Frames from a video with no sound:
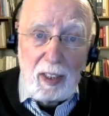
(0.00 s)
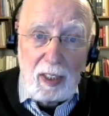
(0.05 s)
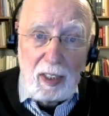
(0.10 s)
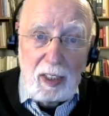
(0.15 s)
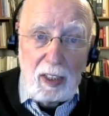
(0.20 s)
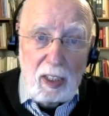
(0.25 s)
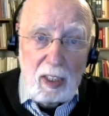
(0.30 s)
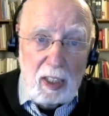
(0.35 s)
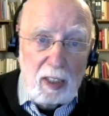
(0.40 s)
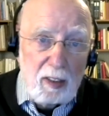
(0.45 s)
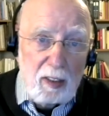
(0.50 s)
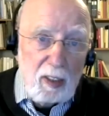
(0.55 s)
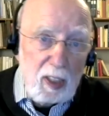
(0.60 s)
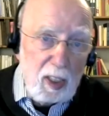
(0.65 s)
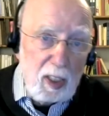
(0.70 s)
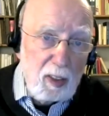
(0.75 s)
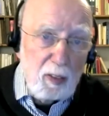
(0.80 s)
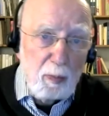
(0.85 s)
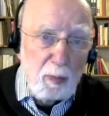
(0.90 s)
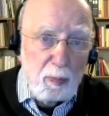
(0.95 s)

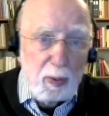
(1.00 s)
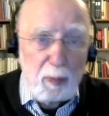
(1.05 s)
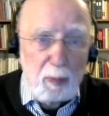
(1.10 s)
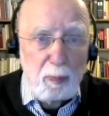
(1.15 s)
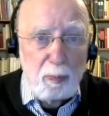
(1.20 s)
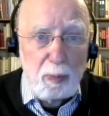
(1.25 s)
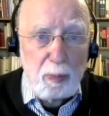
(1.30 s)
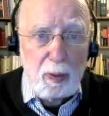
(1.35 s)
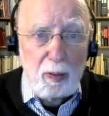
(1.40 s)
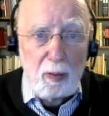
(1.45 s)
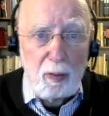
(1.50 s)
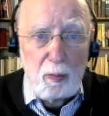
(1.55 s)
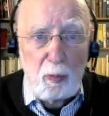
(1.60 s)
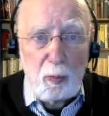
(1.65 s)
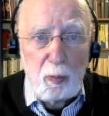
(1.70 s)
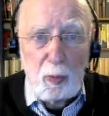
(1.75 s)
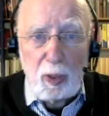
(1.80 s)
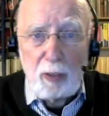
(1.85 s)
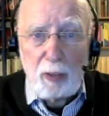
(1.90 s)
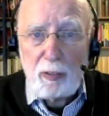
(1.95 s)
indeed people
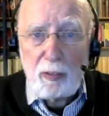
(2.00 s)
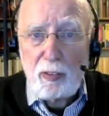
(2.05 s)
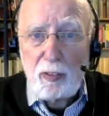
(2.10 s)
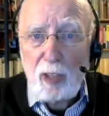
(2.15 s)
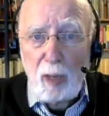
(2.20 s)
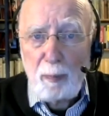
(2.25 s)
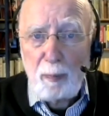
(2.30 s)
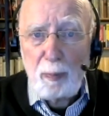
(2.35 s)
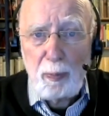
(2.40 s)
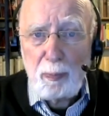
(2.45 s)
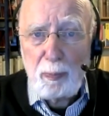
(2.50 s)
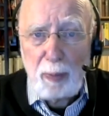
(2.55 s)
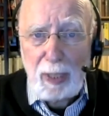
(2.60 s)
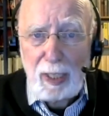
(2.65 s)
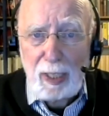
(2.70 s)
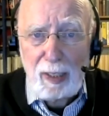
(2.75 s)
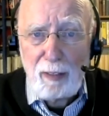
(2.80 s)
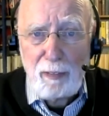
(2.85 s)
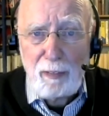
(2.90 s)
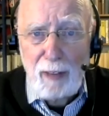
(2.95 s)
will stop
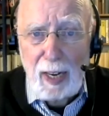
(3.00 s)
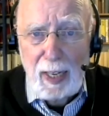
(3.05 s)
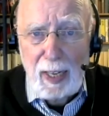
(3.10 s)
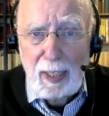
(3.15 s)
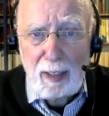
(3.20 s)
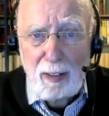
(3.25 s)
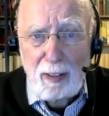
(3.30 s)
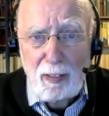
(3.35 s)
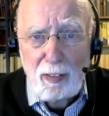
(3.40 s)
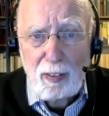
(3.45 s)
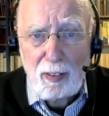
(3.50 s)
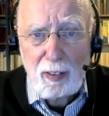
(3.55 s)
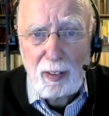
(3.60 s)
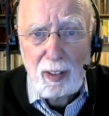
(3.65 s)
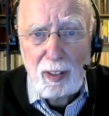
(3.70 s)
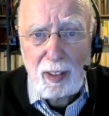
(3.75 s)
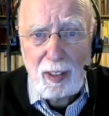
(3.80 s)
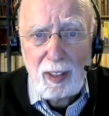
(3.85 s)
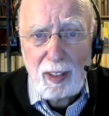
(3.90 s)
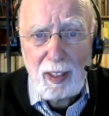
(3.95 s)
paying fines,
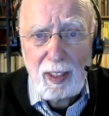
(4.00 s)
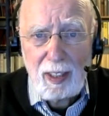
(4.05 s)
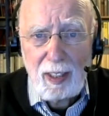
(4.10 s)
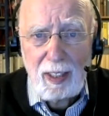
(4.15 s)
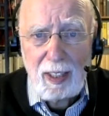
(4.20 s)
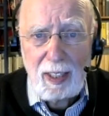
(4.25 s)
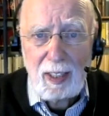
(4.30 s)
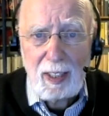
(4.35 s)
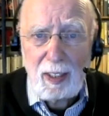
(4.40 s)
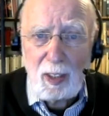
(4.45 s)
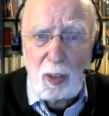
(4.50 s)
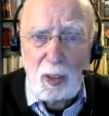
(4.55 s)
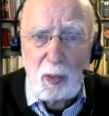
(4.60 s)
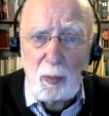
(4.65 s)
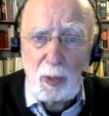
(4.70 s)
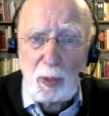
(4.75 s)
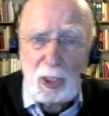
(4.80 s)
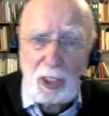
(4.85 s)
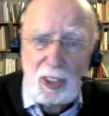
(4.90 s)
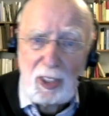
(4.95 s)

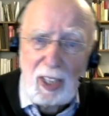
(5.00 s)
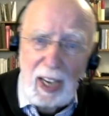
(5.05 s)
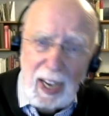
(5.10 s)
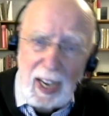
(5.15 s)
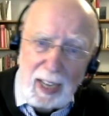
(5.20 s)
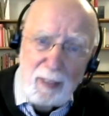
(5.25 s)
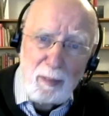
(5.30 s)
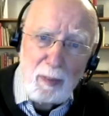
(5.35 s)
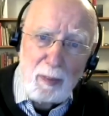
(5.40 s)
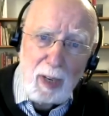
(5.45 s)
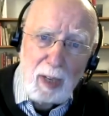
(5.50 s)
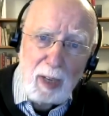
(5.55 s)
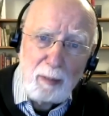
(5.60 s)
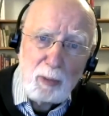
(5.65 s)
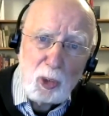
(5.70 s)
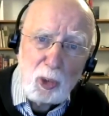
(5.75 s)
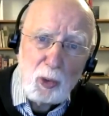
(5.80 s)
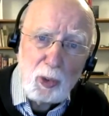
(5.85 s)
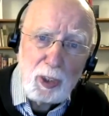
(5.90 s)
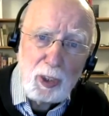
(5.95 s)
which I'm
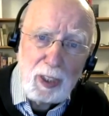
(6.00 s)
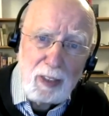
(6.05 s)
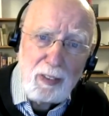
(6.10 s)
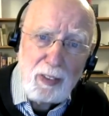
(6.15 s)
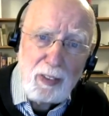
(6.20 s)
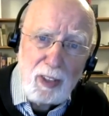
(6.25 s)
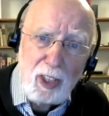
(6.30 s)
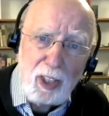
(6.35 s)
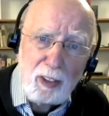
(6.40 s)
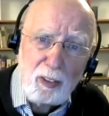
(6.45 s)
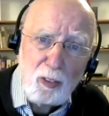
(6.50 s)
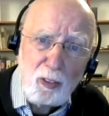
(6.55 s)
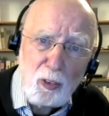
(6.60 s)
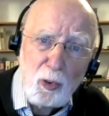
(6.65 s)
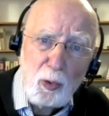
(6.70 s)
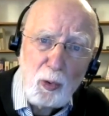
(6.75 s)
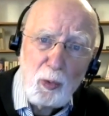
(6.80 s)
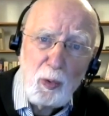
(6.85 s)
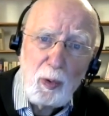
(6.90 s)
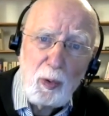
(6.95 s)
sure is not
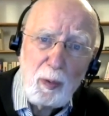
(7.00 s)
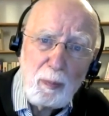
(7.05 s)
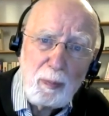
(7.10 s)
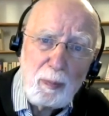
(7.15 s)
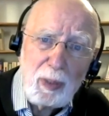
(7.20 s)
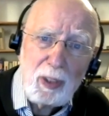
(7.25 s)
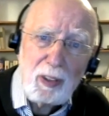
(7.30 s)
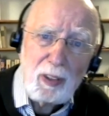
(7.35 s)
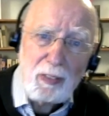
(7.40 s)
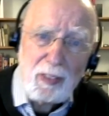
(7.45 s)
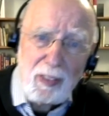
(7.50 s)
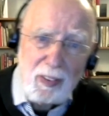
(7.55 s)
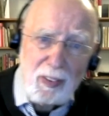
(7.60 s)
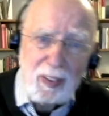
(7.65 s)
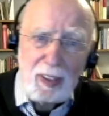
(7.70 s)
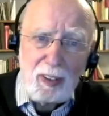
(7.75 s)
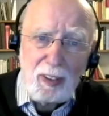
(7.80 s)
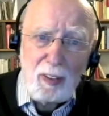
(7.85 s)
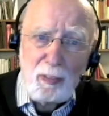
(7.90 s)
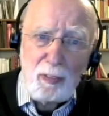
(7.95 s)
true, because
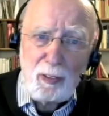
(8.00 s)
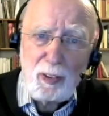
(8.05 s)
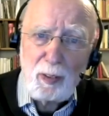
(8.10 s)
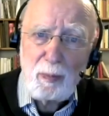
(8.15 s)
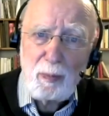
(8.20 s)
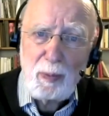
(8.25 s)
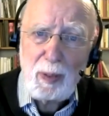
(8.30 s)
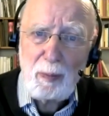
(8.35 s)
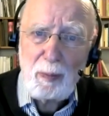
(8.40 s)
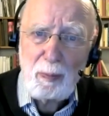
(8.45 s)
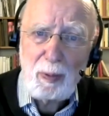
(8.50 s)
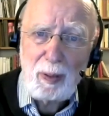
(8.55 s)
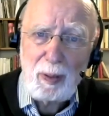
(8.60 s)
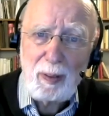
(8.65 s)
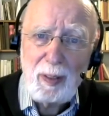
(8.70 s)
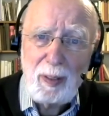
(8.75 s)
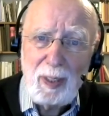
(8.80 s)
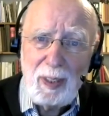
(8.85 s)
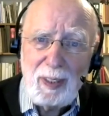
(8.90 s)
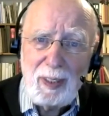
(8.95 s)
these are different
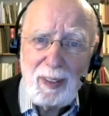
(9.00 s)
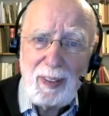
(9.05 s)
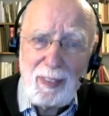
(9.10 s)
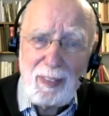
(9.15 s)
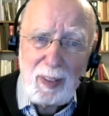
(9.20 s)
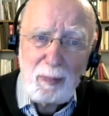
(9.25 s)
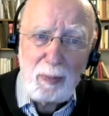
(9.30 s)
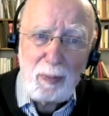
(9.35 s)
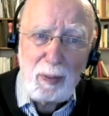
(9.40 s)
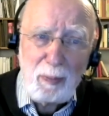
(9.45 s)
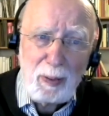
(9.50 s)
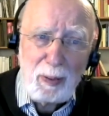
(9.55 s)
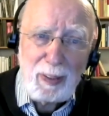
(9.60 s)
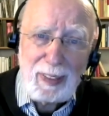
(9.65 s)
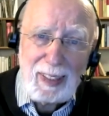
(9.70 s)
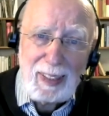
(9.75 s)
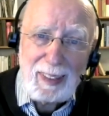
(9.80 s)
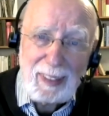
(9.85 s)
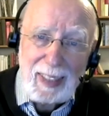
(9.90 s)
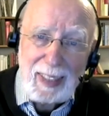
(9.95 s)
people. These are people
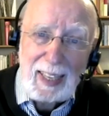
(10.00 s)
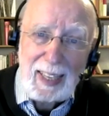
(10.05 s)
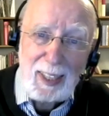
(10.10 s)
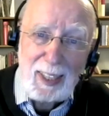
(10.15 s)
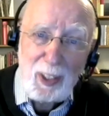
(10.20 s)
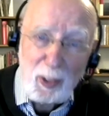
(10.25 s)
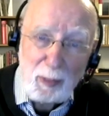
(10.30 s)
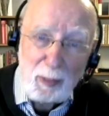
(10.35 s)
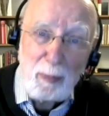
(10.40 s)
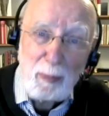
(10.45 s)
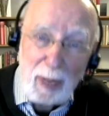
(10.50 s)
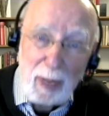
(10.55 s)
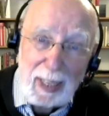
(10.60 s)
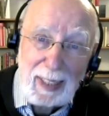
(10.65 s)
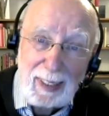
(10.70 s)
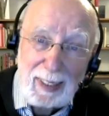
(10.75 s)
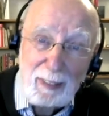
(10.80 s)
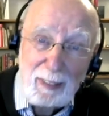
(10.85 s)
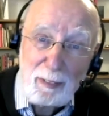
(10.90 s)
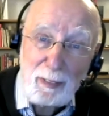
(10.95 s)
that cannot
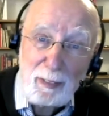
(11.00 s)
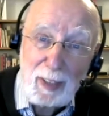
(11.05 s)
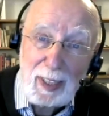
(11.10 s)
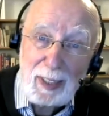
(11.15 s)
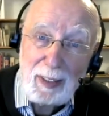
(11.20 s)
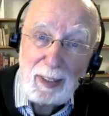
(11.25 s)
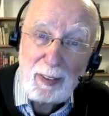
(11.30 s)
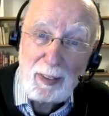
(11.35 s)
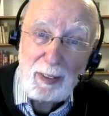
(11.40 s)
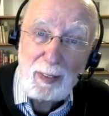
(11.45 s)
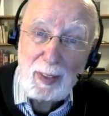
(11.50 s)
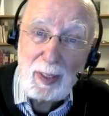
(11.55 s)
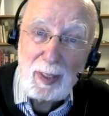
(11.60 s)
pay the fines.